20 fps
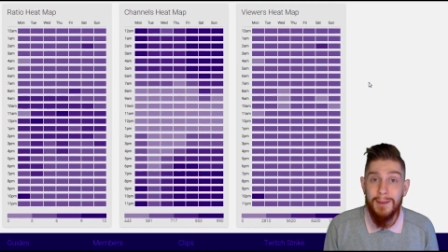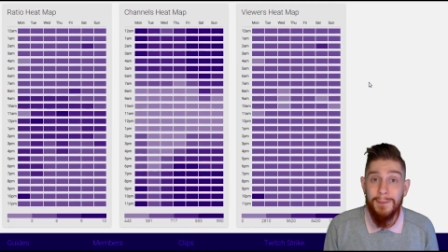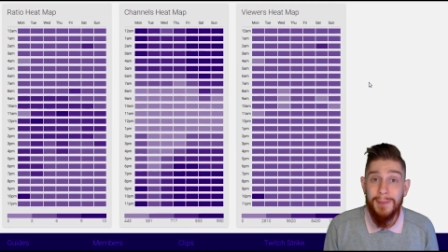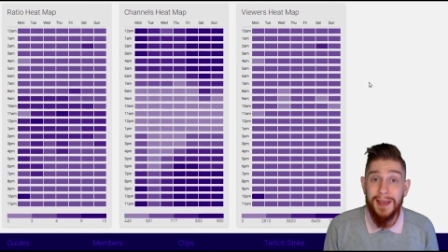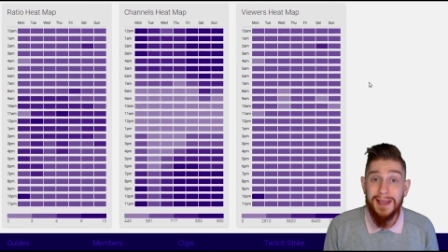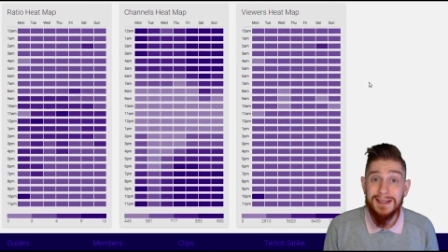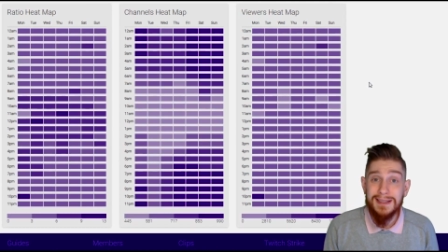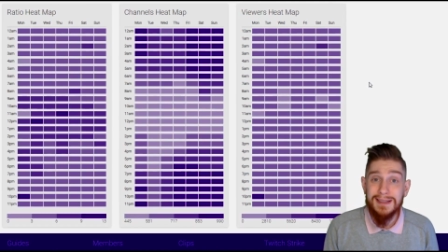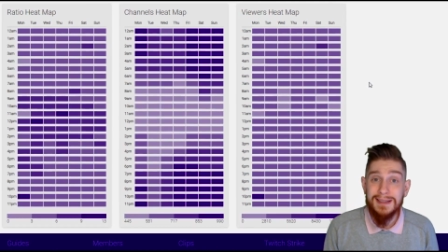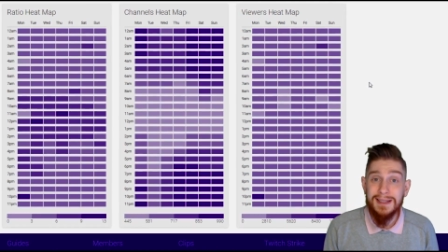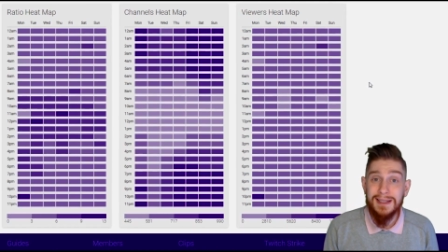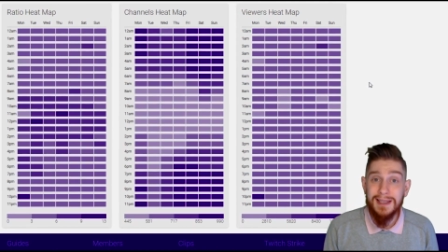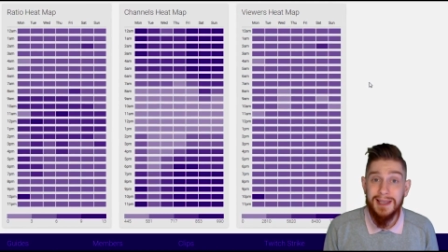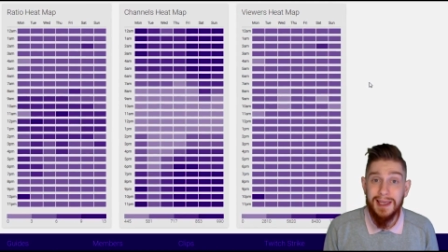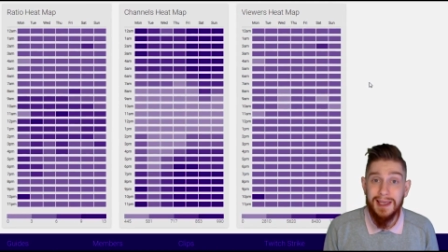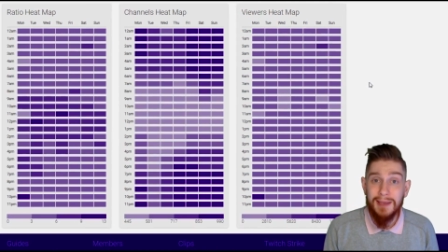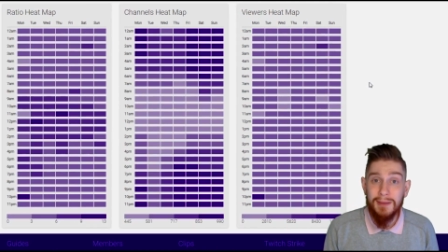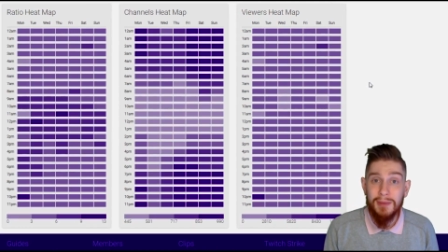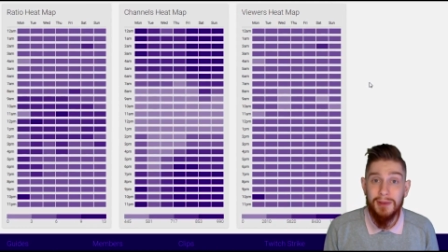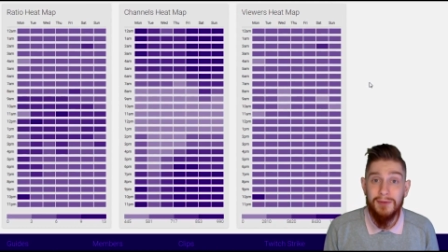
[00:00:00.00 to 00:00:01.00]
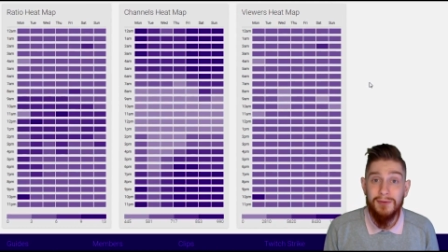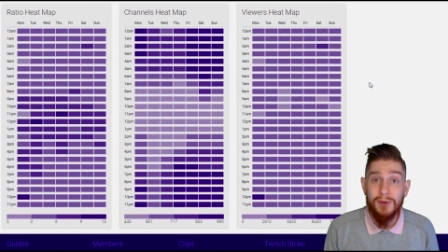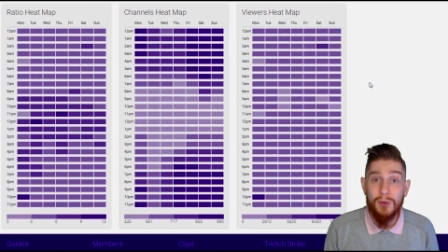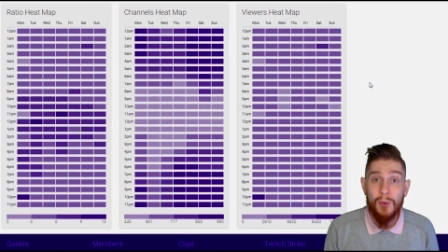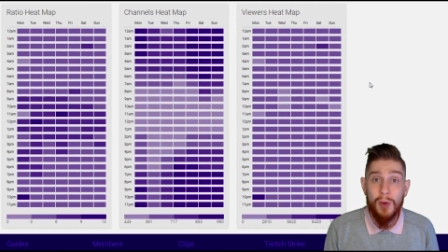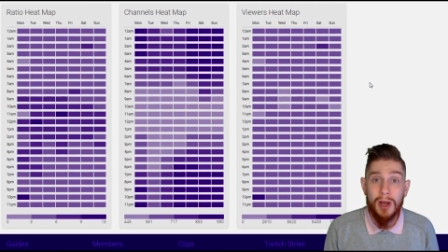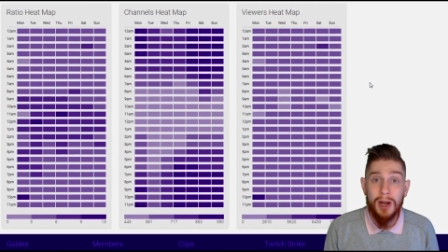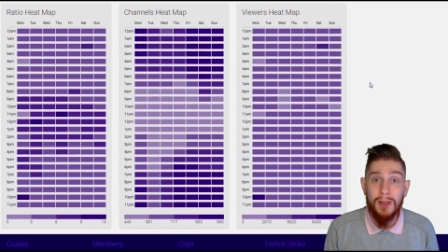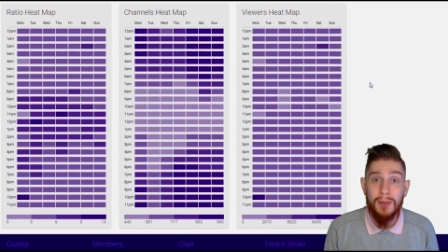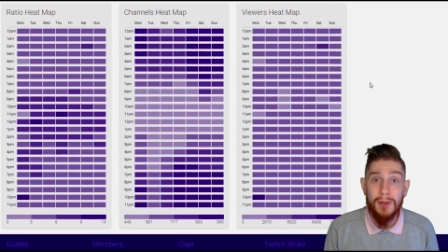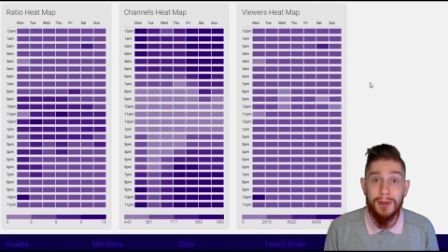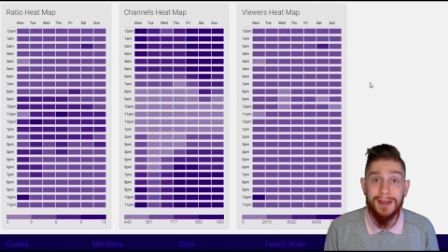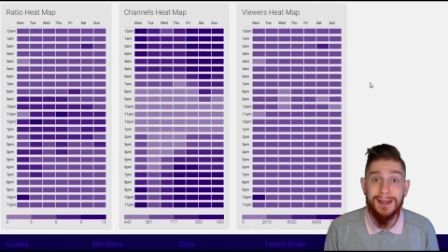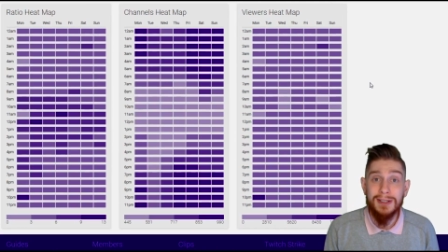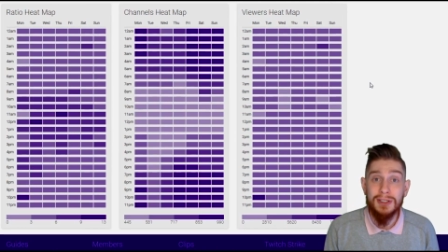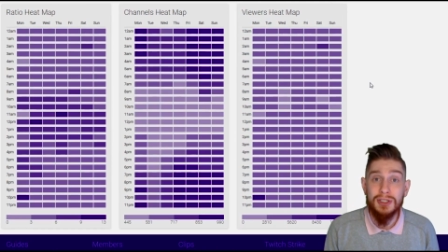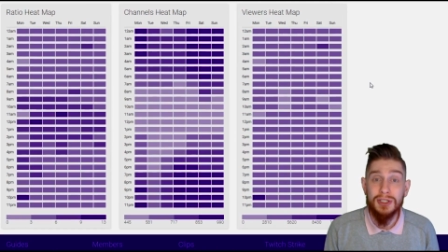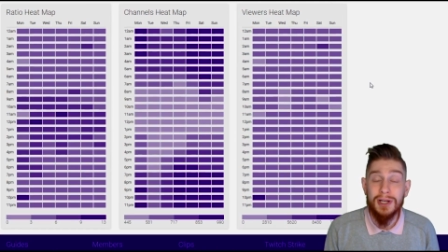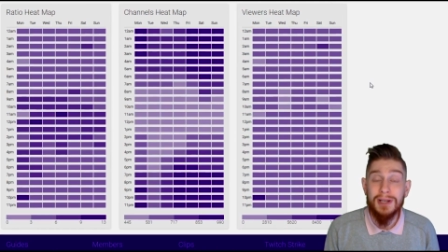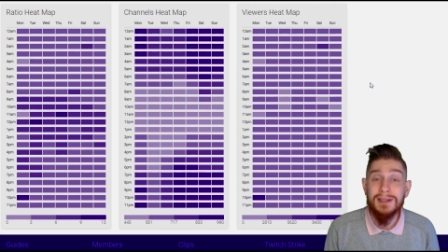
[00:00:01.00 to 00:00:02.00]
based on the game if you want to look
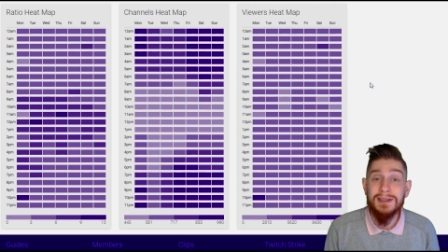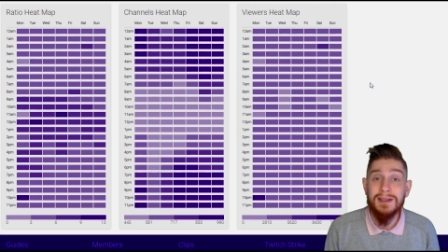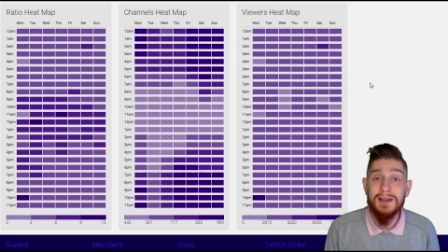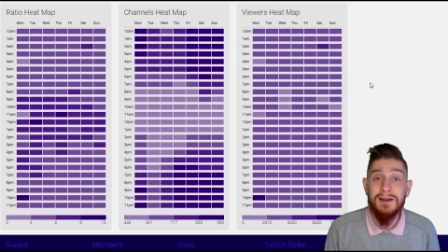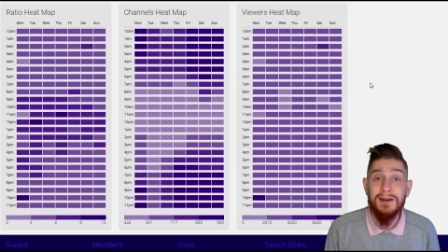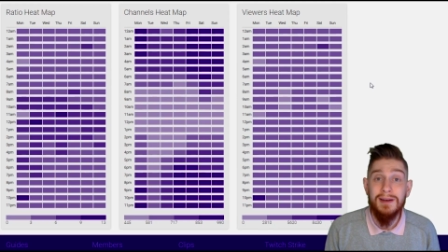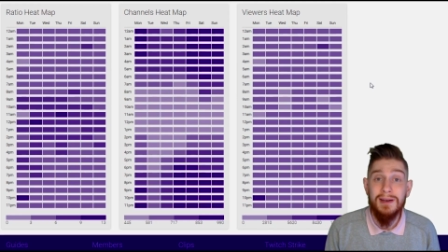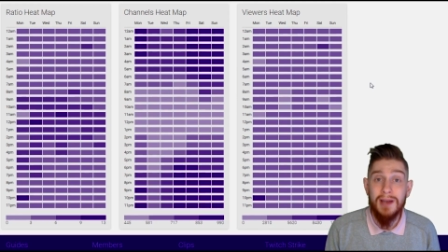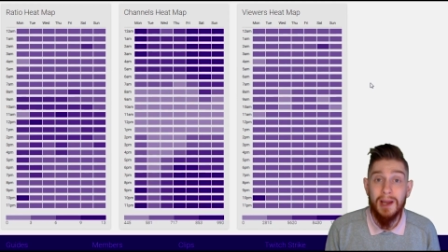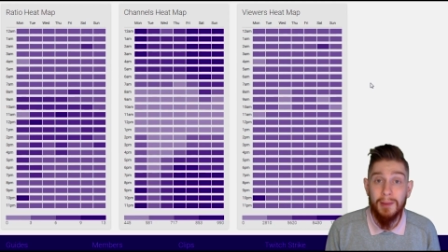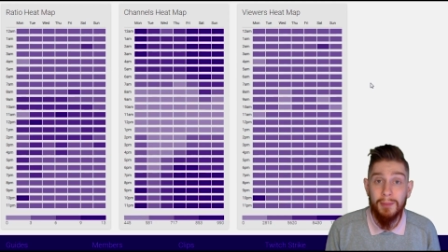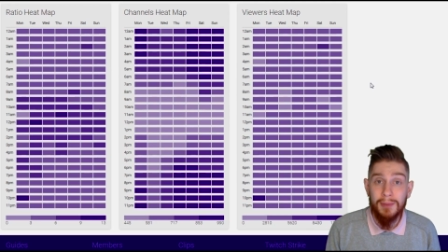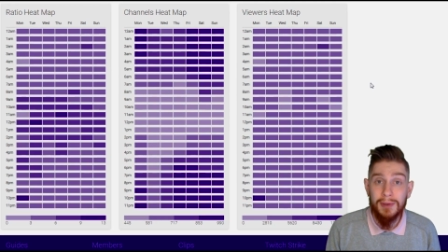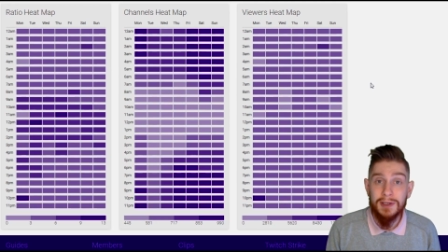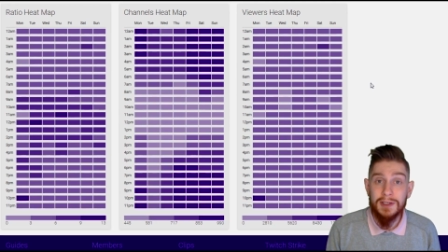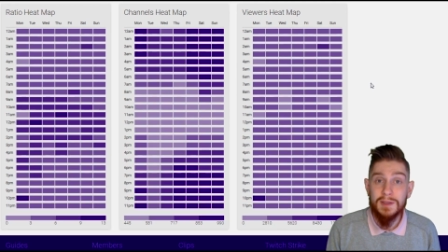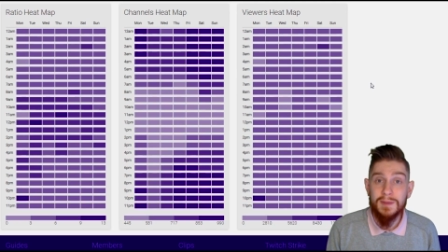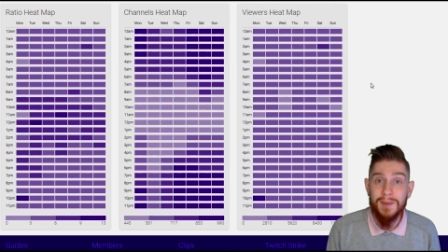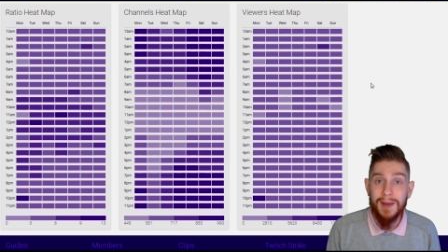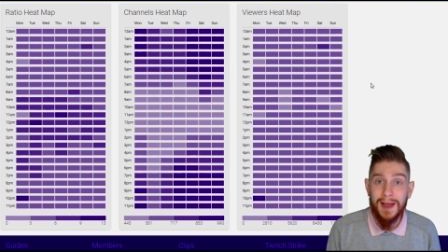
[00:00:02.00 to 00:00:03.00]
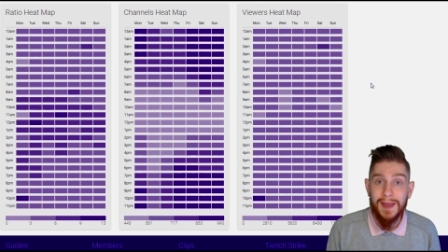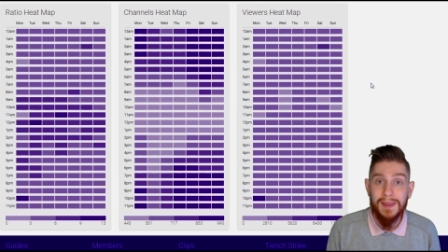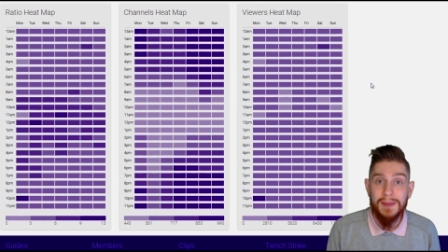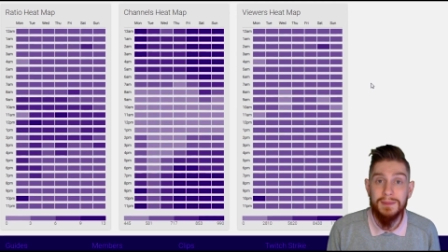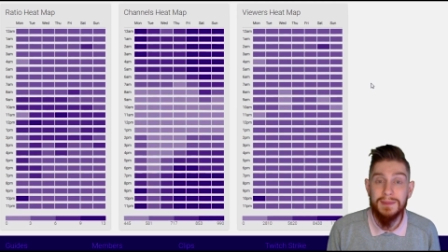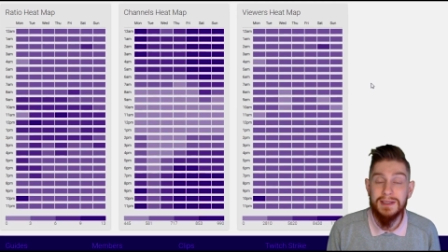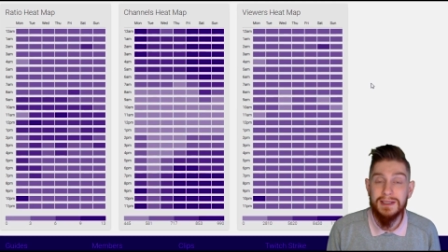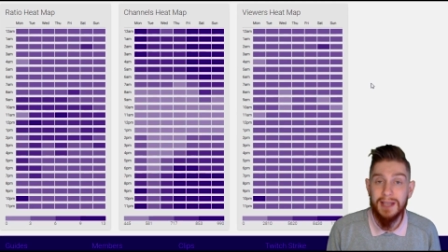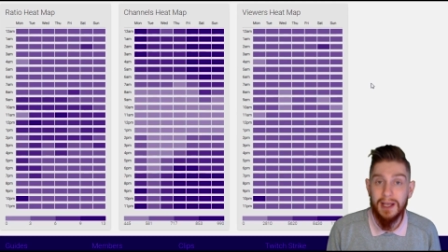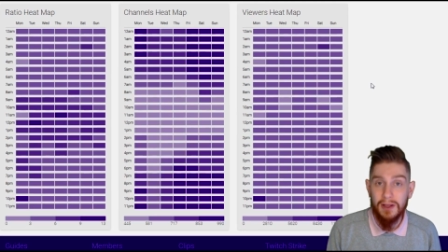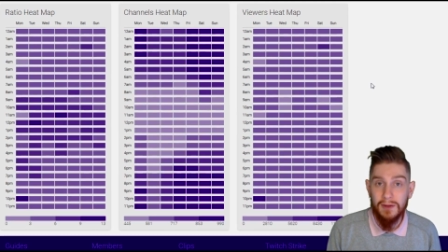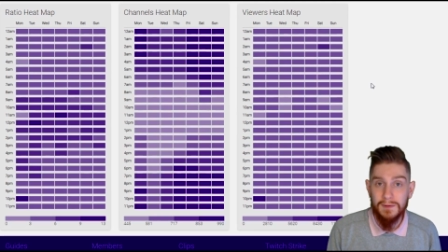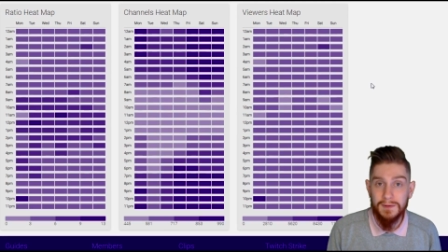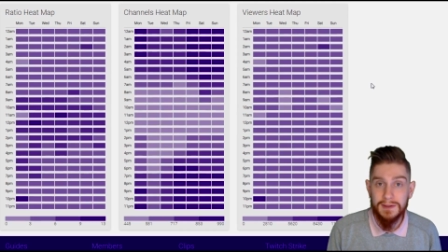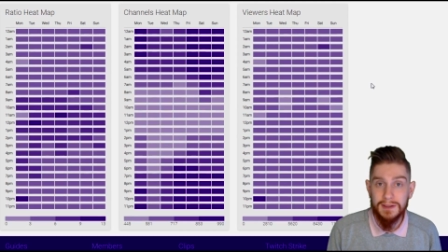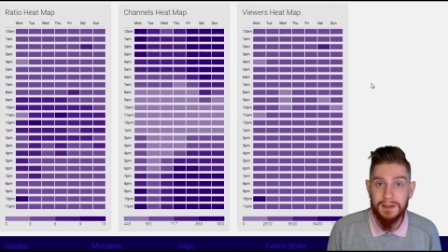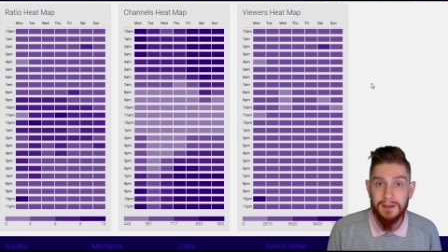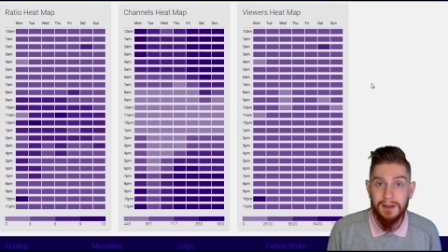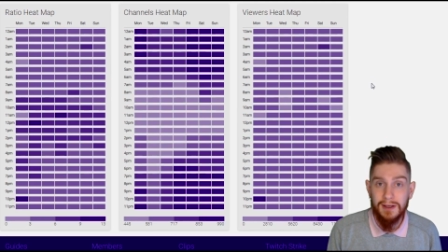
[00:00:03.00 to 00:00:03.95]
at just numbers by themselves.